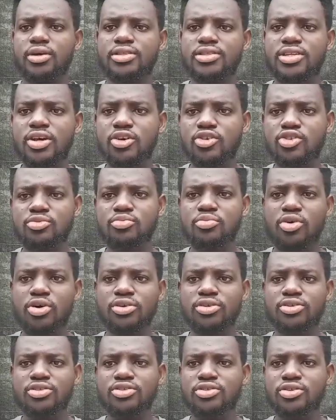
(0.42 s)
It's a good
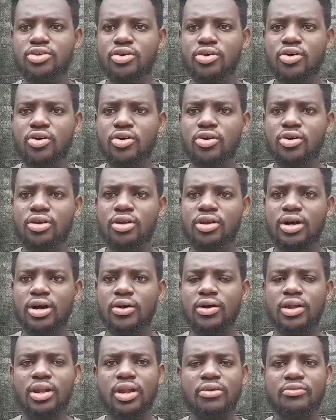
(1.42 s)
morning to you all,
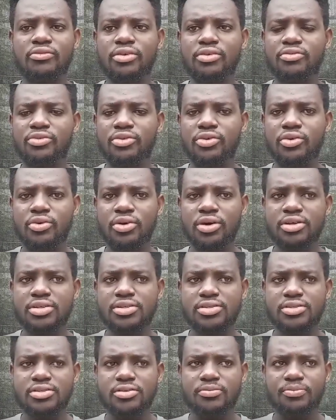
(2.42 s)
our lovely
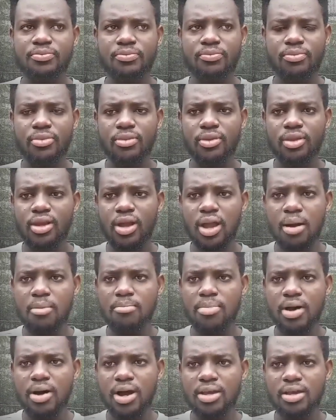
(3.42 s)
viewers.
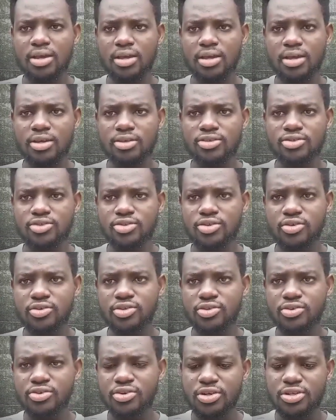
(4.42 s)
I'm back again to
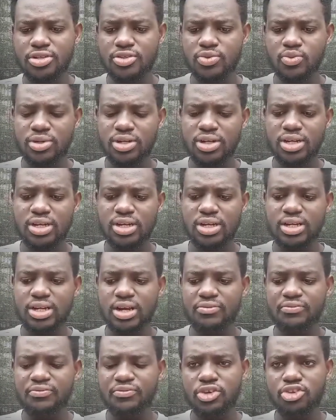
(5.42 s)
your screens with
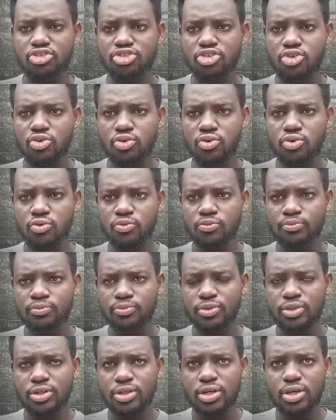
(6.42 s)
another video,
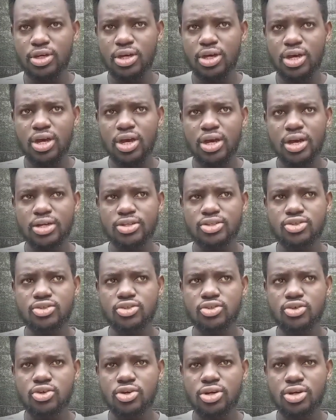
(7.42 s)
and
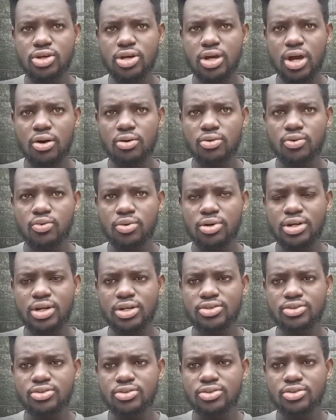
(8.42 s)
today I would
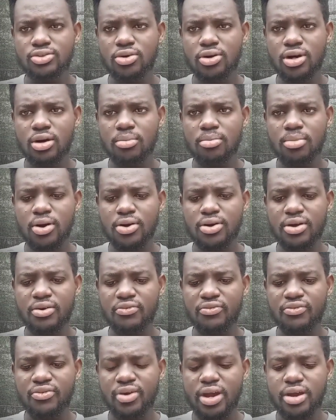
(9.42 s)
want us to talk about
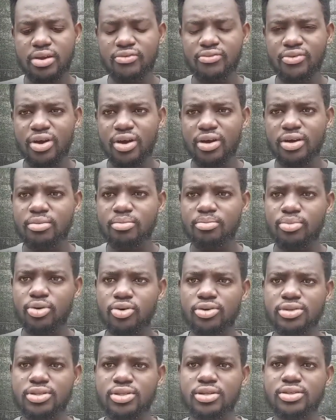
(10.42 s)
a very
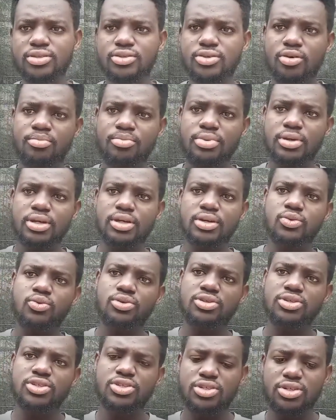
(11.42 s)
important topic,
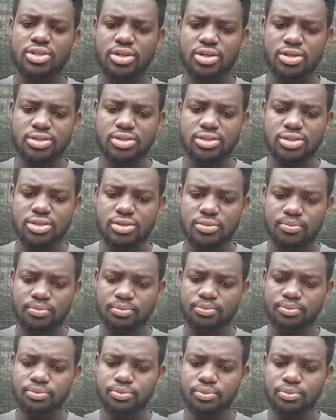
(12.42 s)
which is